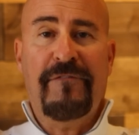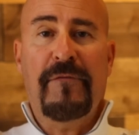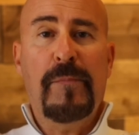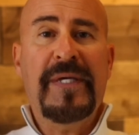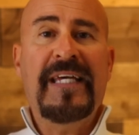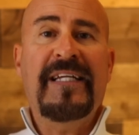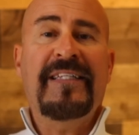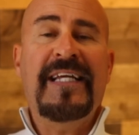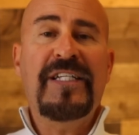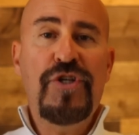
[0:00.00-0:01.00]
from the beginning,
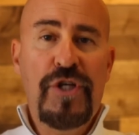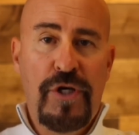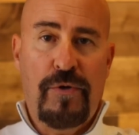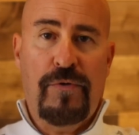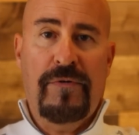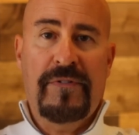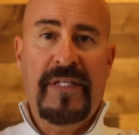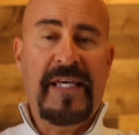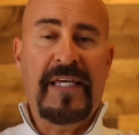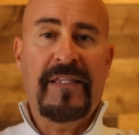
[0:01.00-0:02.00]
they knew
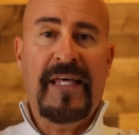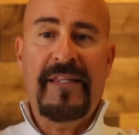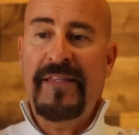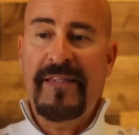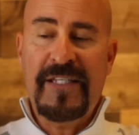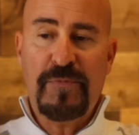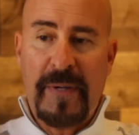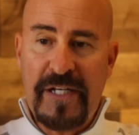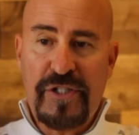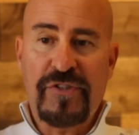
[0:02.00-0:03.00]
that these
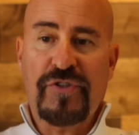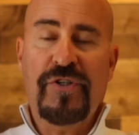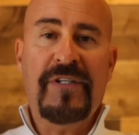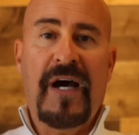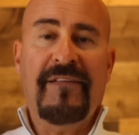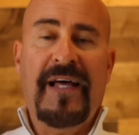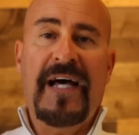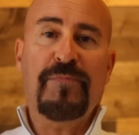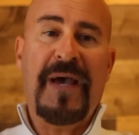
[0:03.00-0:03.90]
pensions could not last.